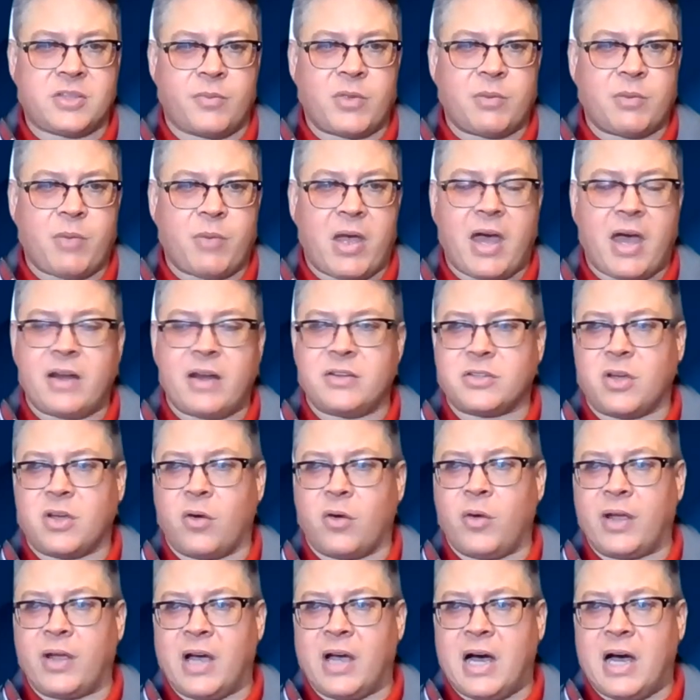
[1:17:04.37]
something bad is
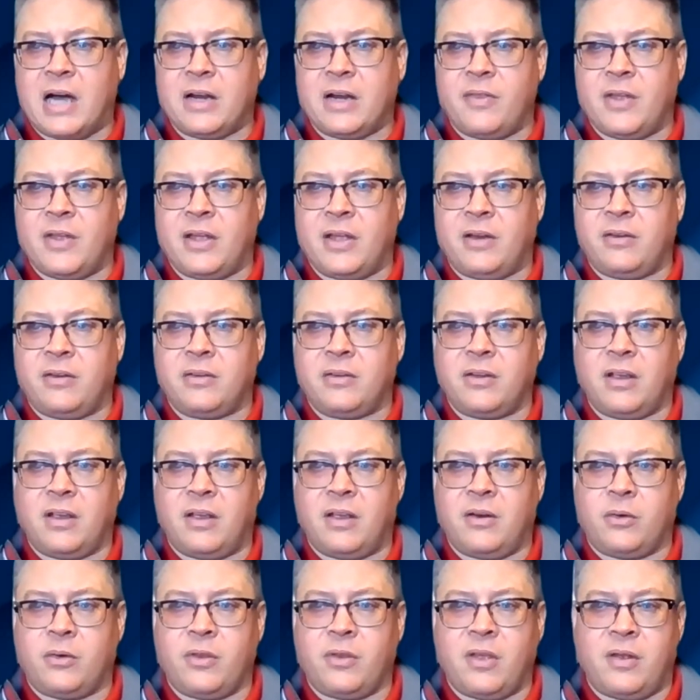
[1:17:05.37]
going on, and then
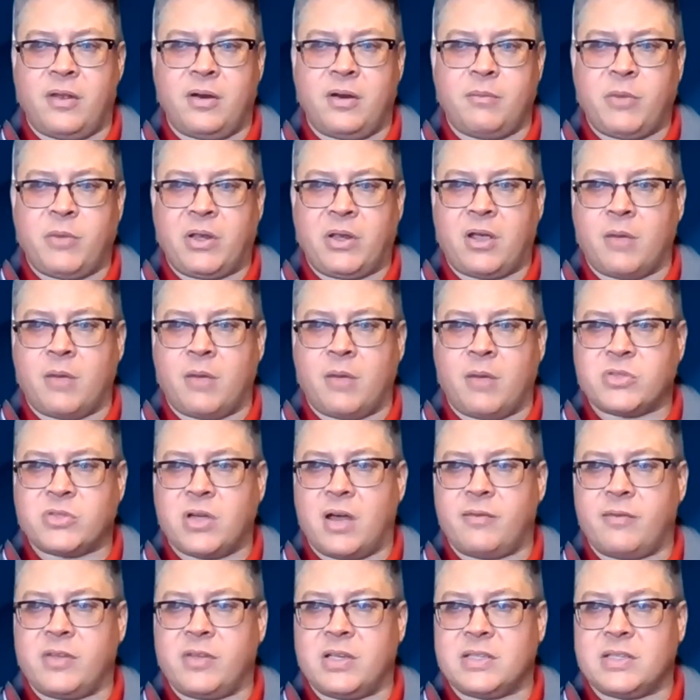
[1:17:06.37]
and then it becomes
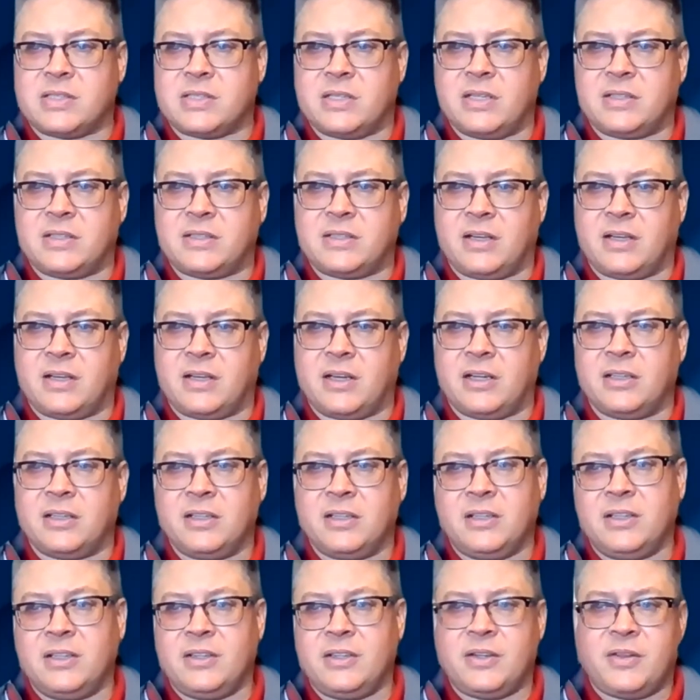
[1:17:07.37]
obvious that uh,
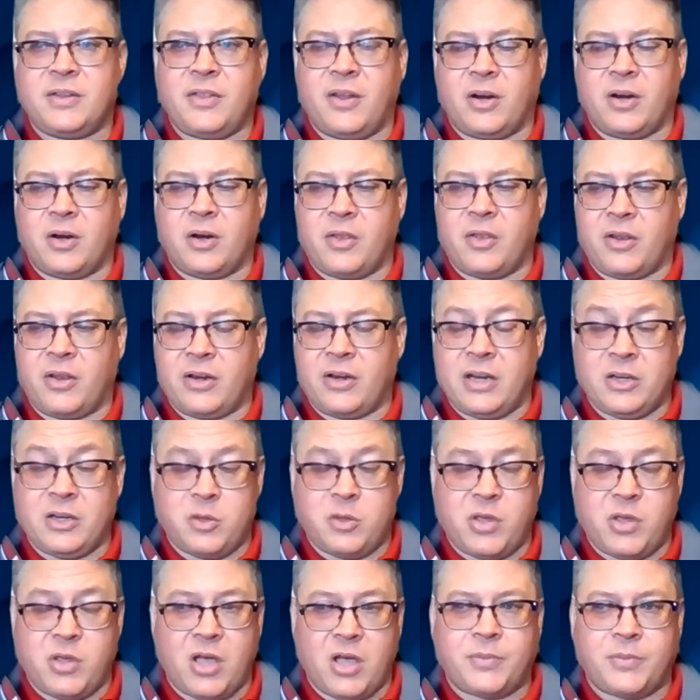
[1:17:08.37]
they they need
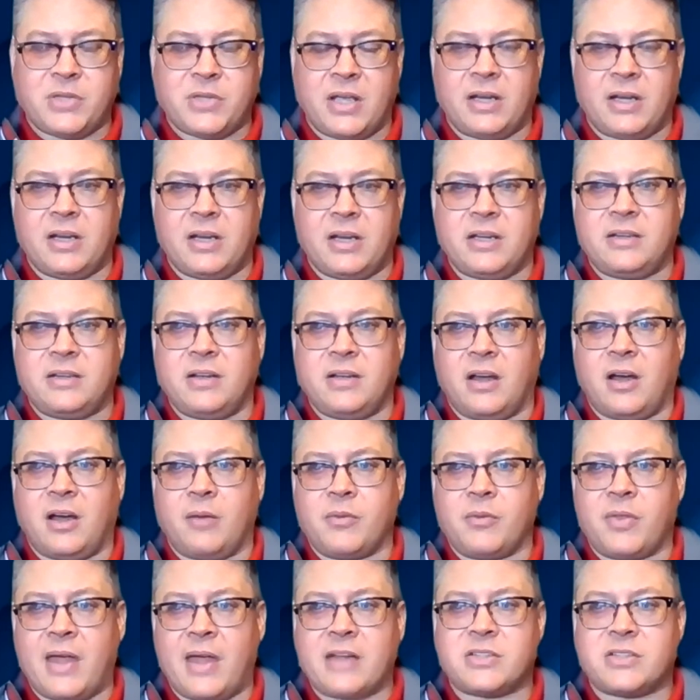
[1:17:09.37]
to be updated.
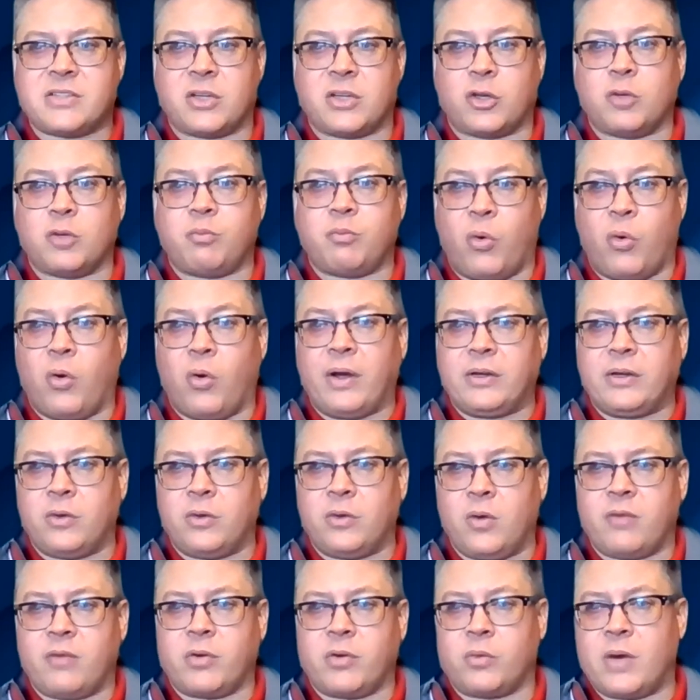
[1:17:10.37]
Um, that's a good point.
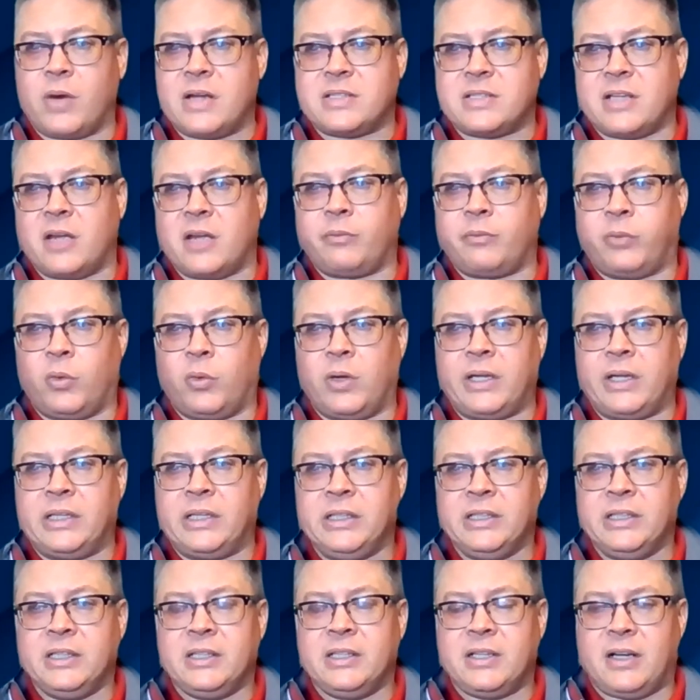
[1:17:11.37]
Whoever raised that
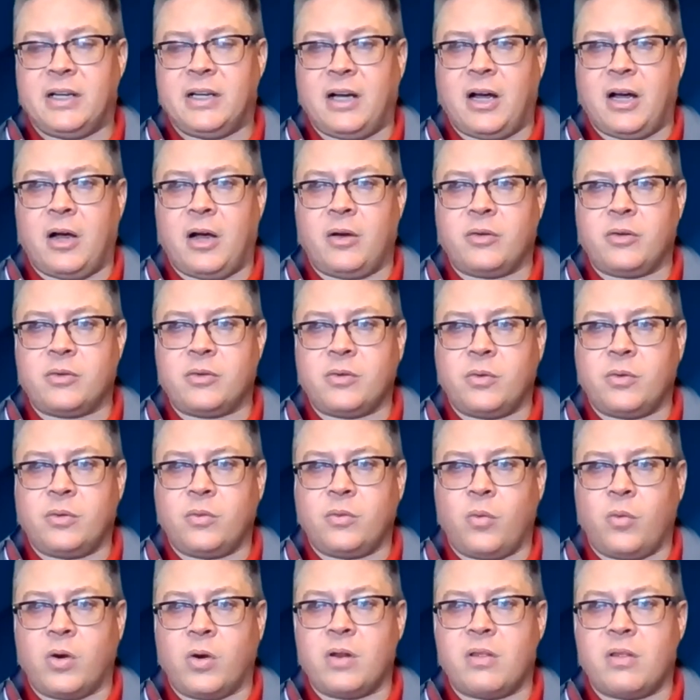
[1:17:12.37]
point, uh,
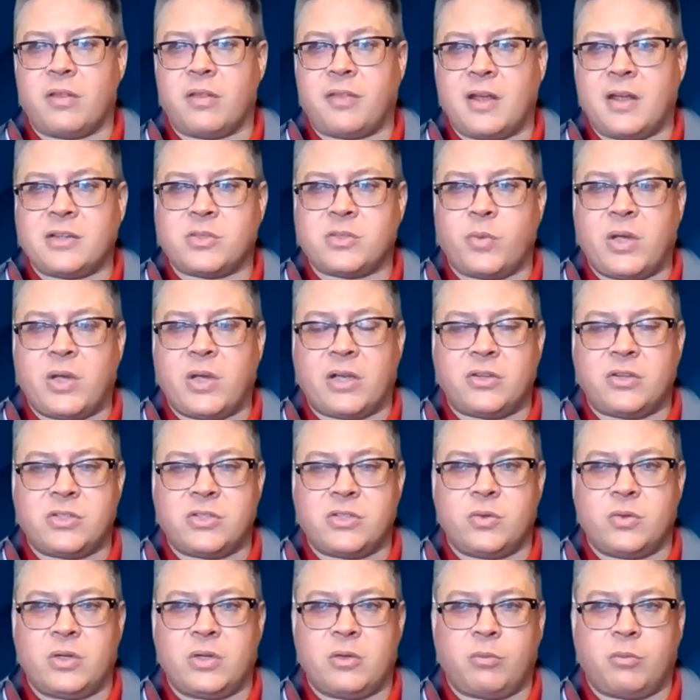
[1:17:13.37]
one of the things that we can
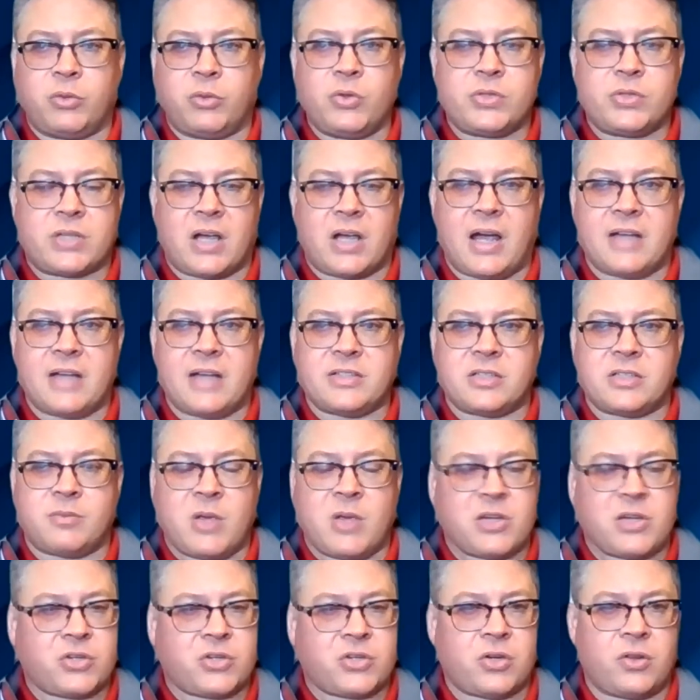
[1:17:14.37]
do in Blue Skies is
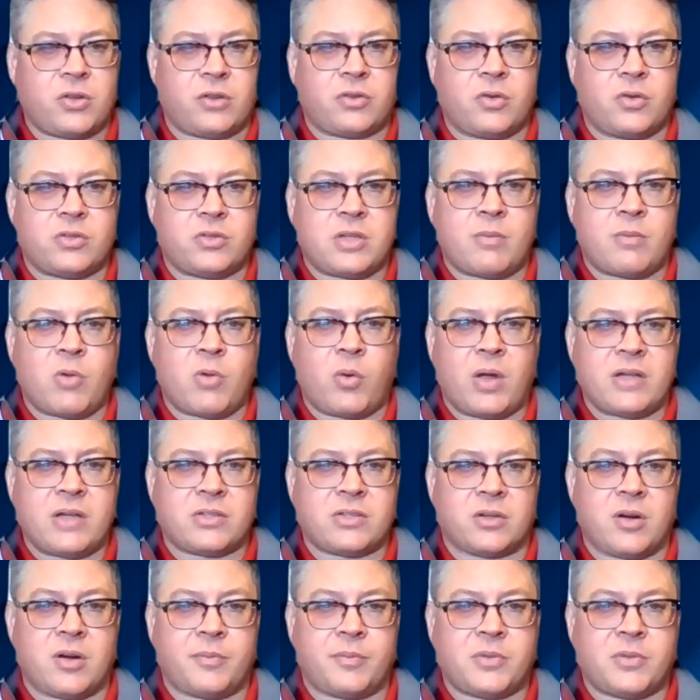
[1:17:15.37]
make sure that those
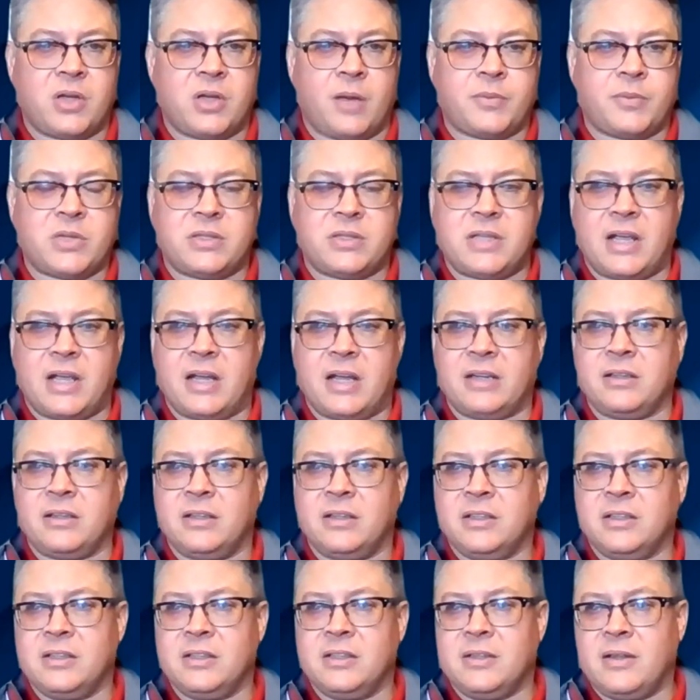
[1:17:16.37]
MOAs are up, up to
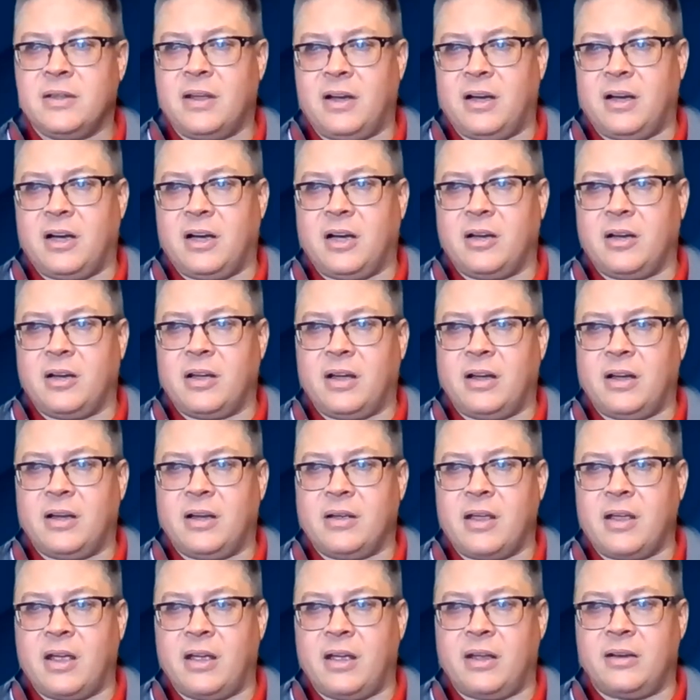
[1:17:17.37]
date, uh,
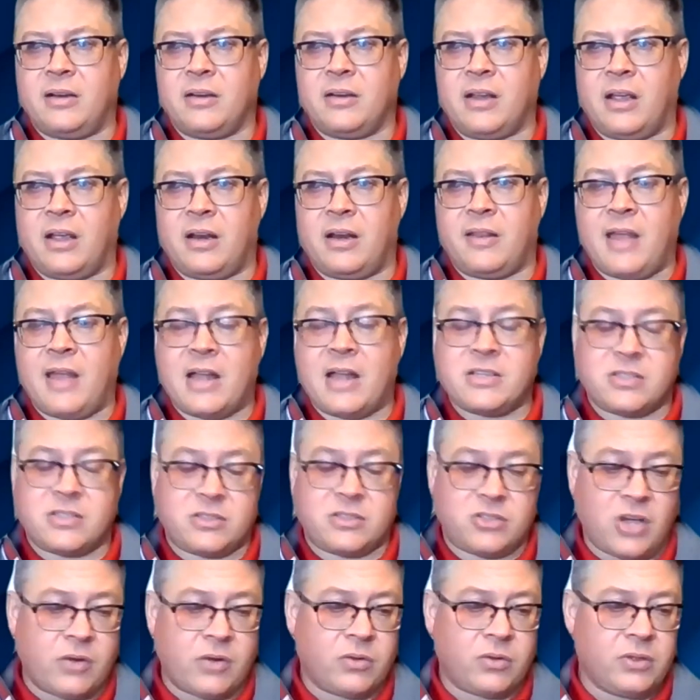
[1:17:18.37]
uh, and and
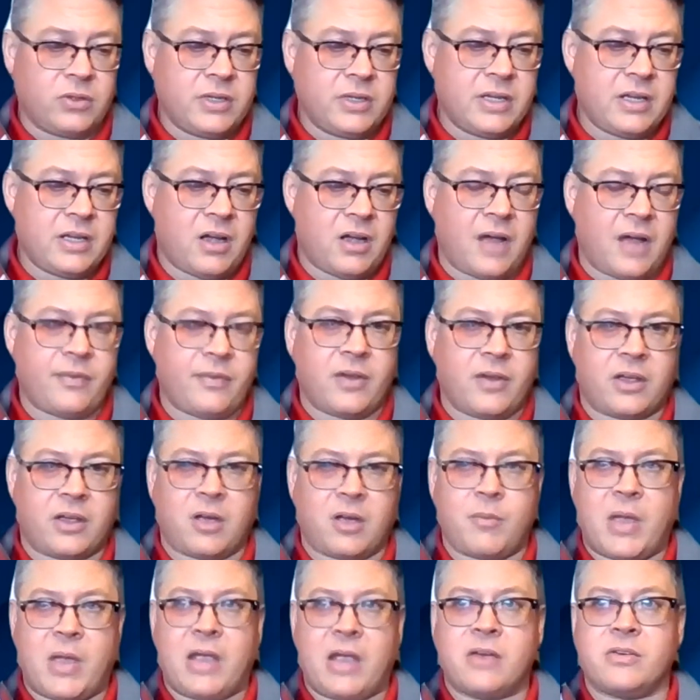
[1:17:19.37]
that's generally on the
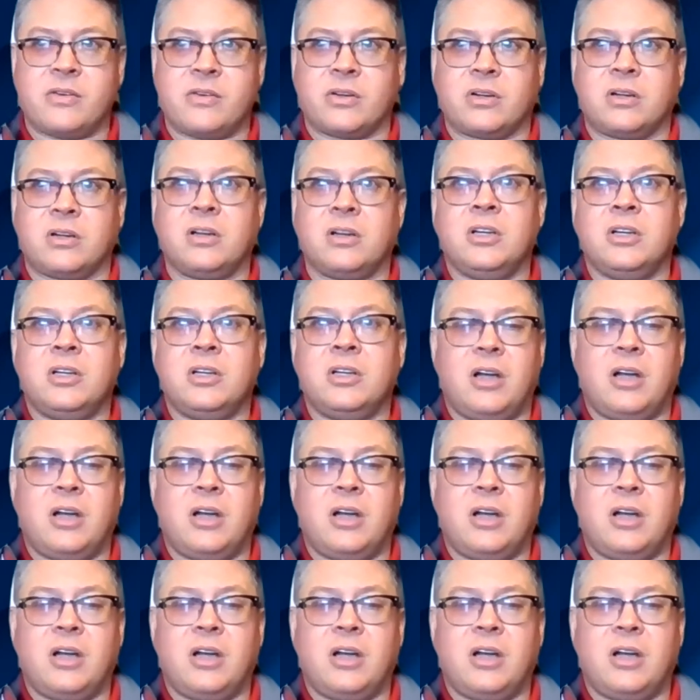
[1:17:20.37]
commander.